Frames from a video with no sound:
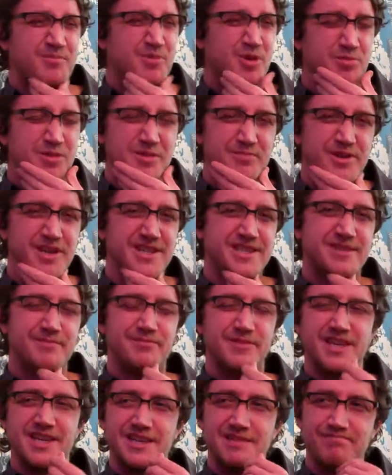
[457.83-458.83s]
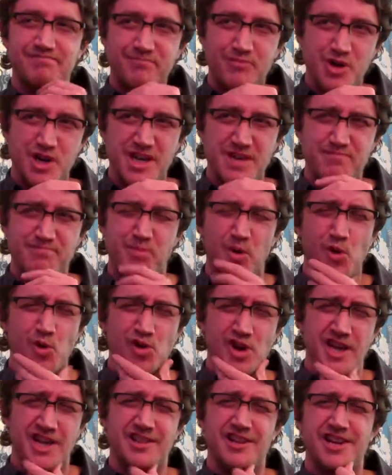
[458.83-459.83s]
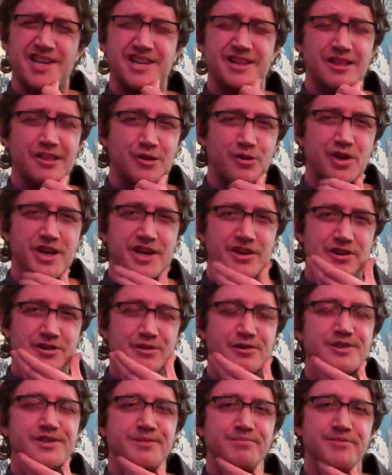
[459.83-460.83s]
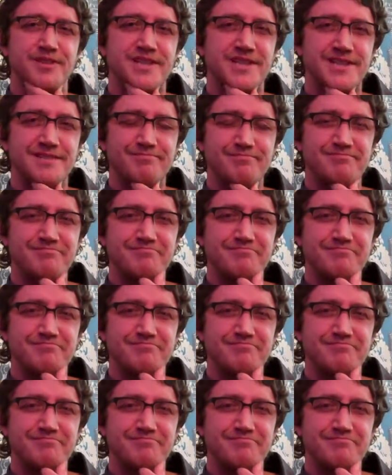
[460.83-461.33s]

I'd probably be something pretty boring, like a lawyer or something.